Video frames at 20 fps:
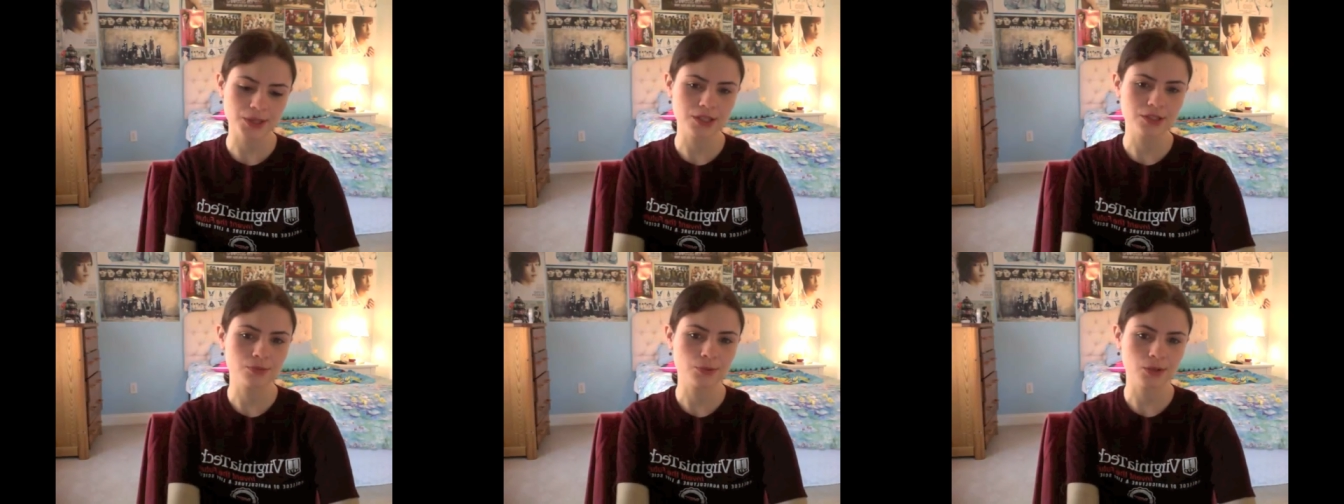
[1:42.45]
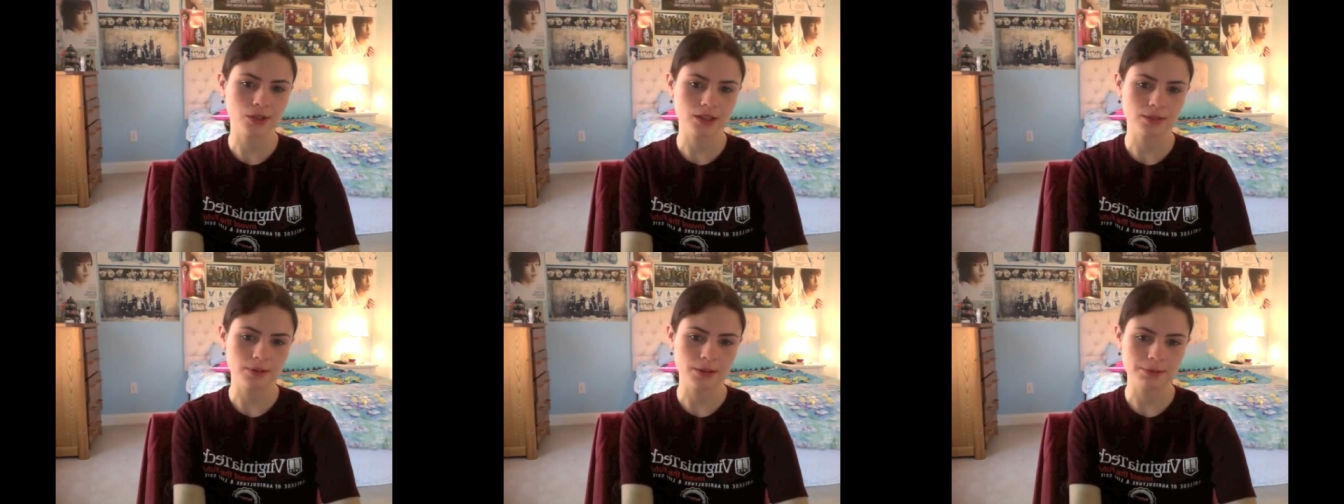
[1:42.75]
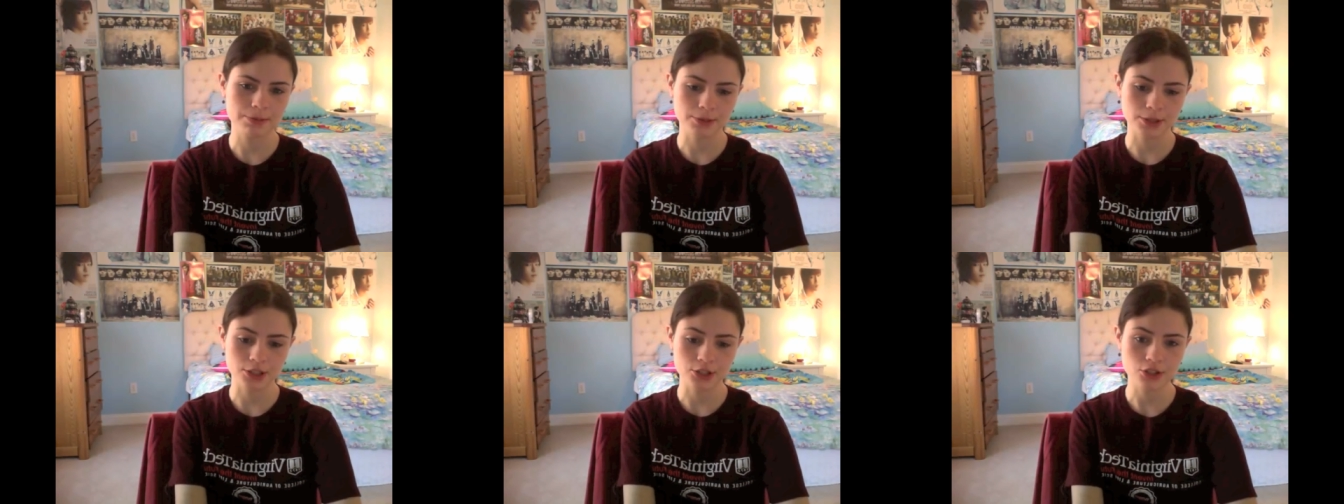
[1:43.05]
It's one of the
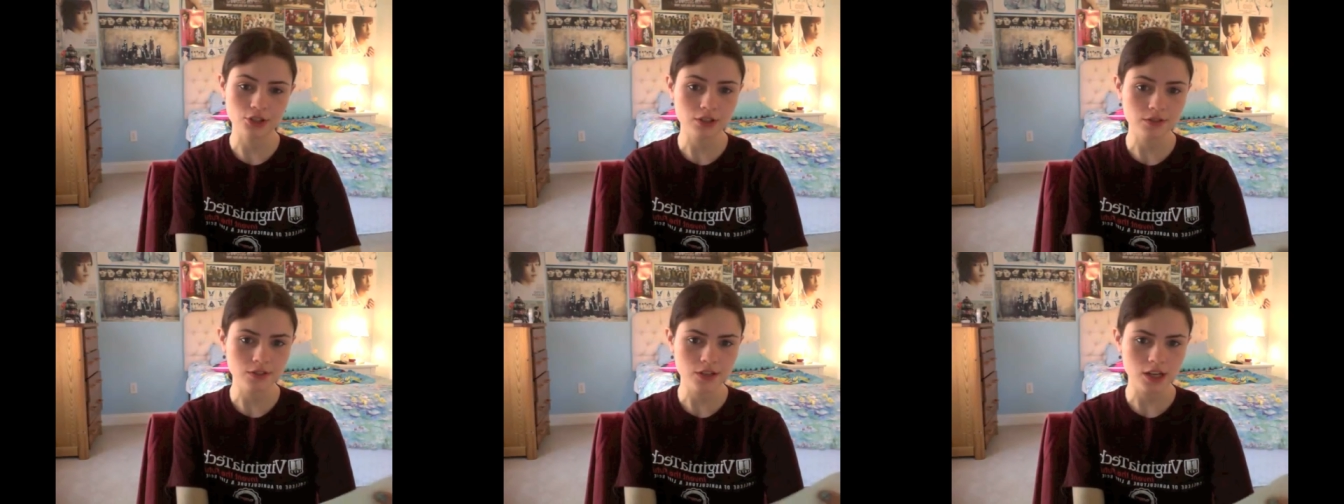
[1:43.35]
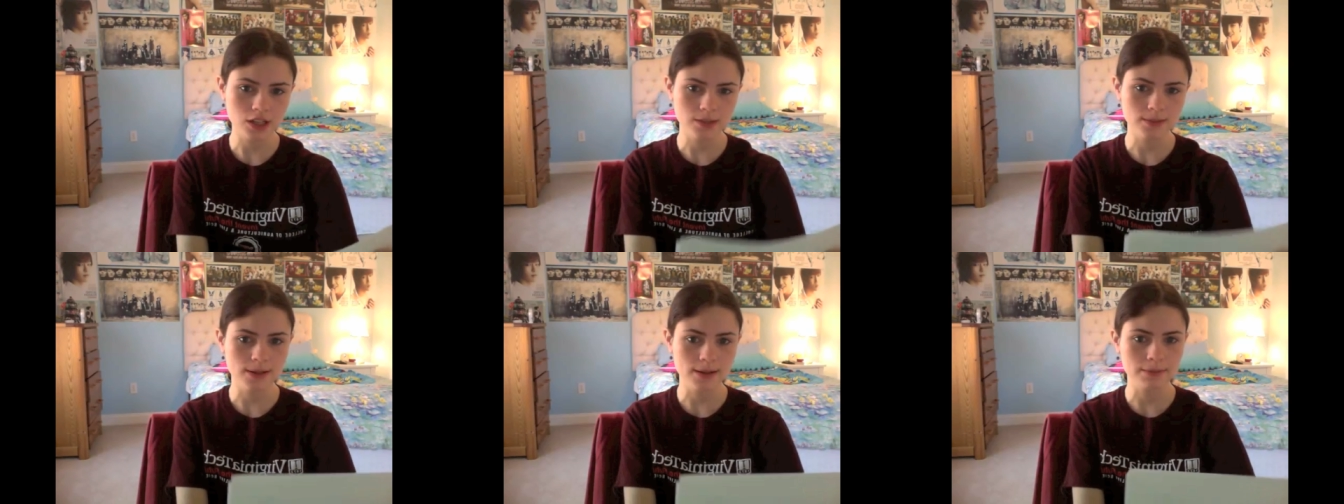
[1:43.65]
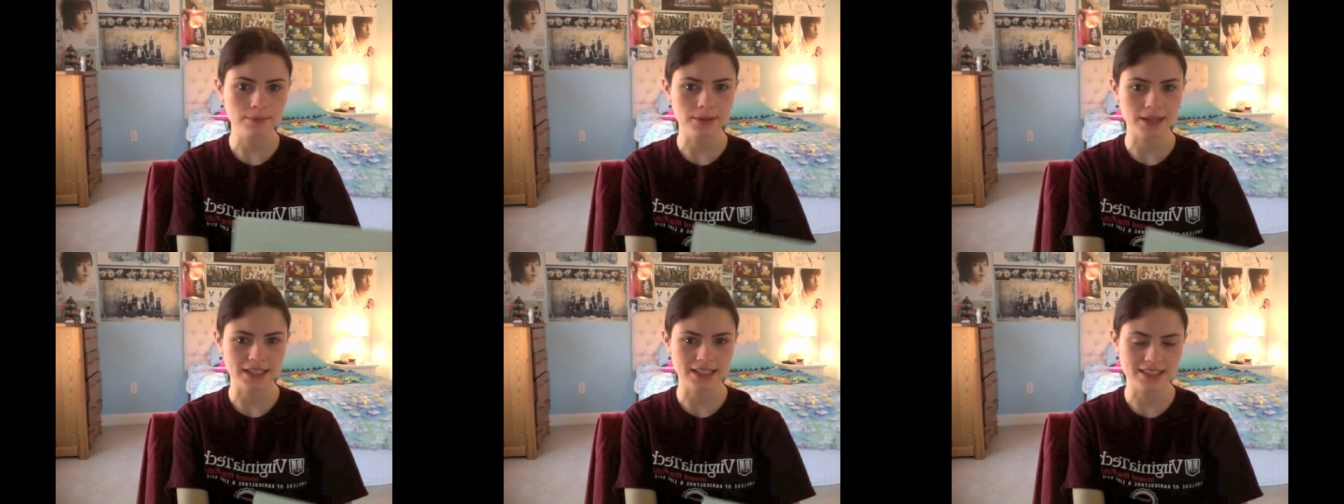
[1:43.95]
people I should have talked
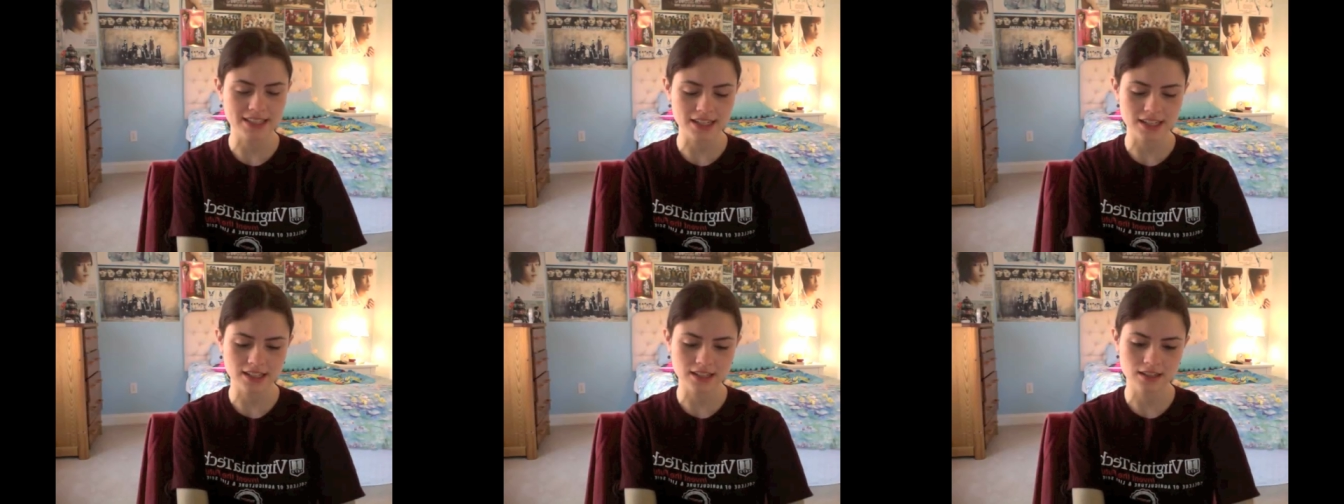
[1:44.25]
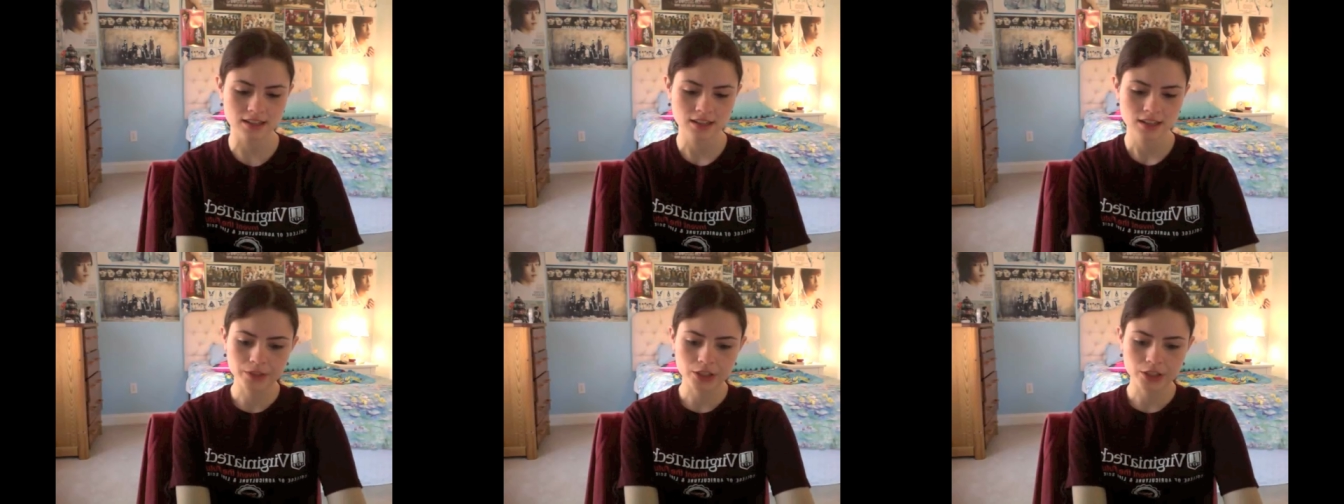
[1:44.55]
about, but I didn't.